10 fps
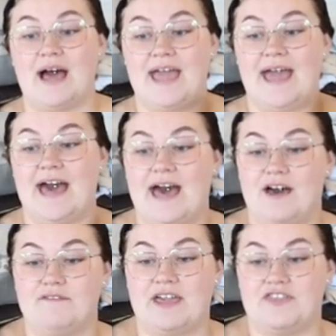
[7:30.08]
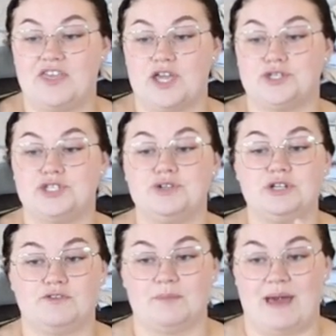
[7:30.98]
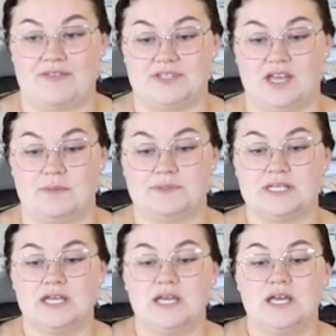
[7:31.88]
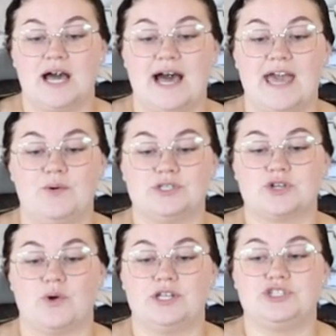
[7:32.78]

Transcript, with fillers: I have I think 2 different bathtubs. I was going